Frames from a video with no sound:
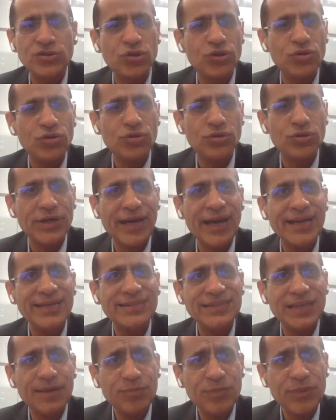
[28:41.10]
So
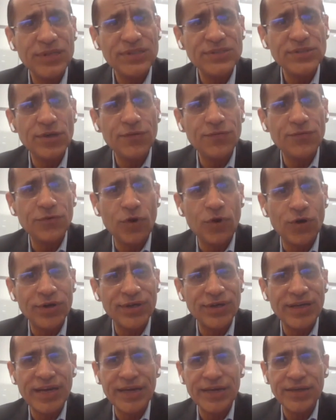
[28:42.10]
acceptance of
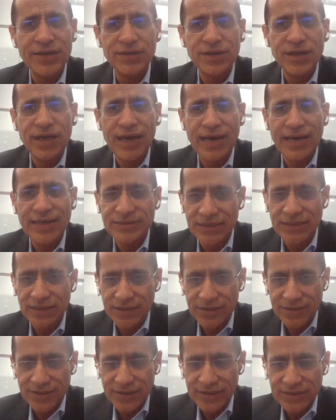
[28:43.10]
online has
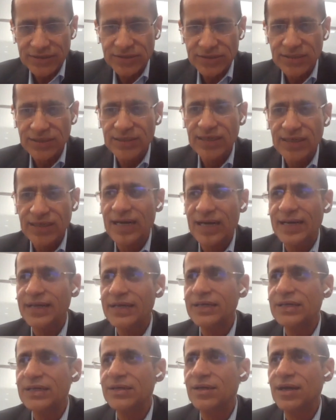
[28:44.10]
increased.
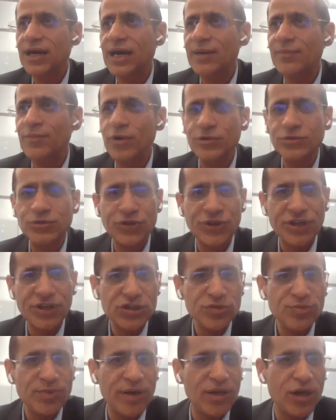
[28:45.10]
I'm also
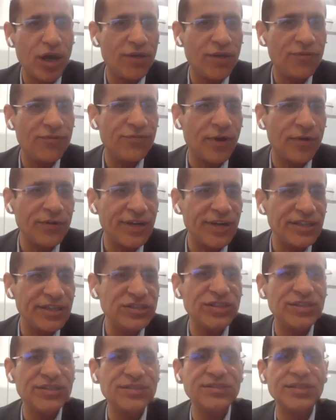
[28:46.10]
reached by a lot of
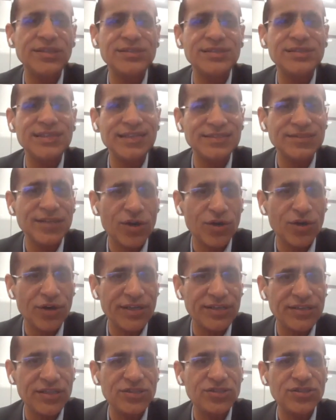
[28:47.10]
foundations and CSR
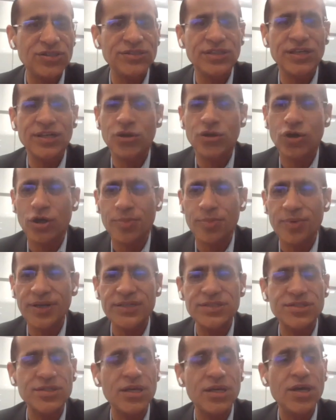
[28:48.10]
organizations and
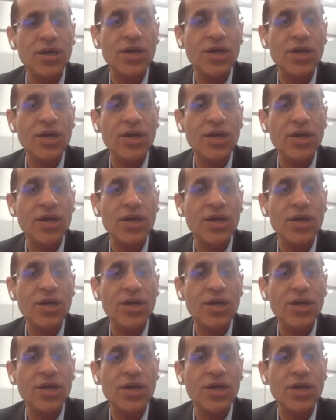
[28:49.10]
corporates